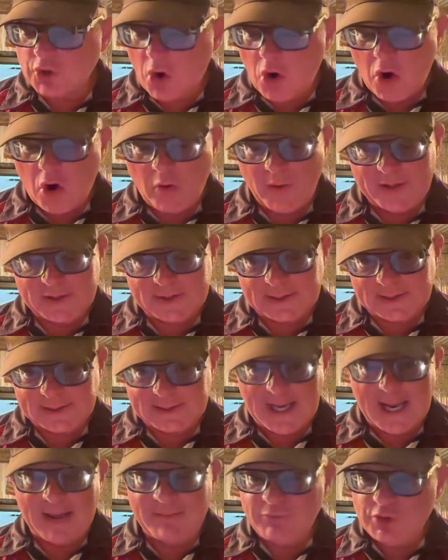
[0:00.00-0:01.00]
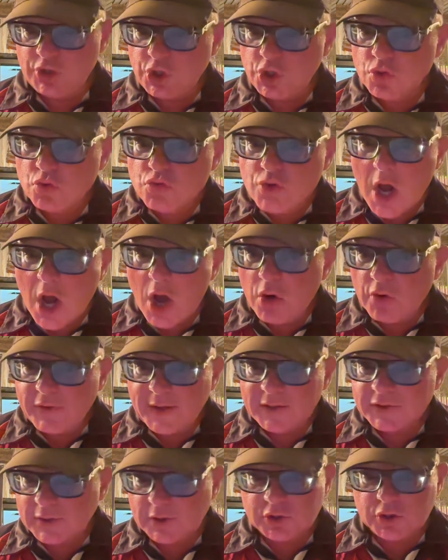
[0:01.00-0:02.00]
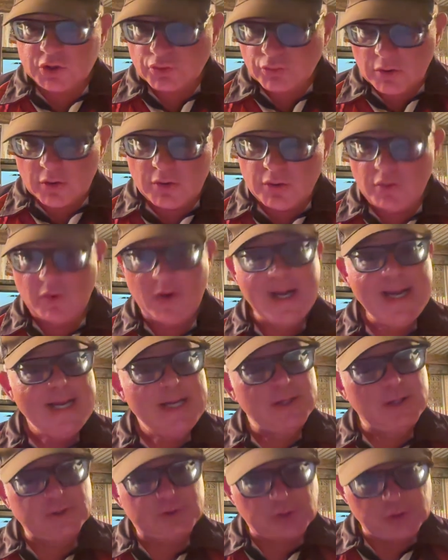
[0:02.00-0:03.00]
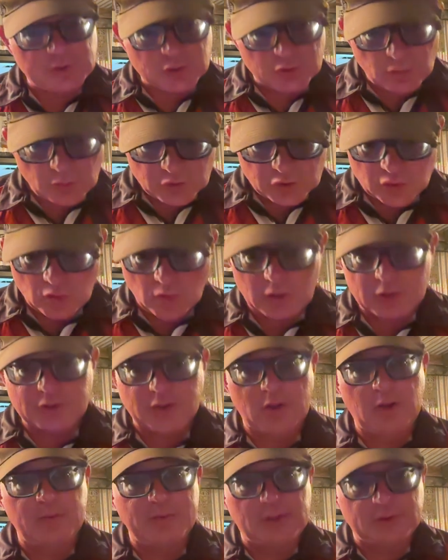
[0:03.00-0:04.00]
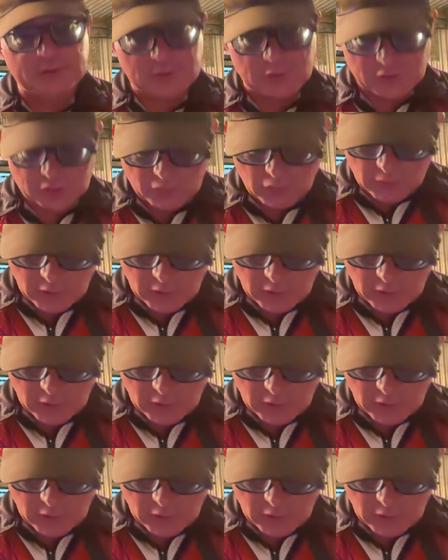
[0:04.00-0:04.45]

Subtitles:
always the same. You know this is true. This is true short term. This is true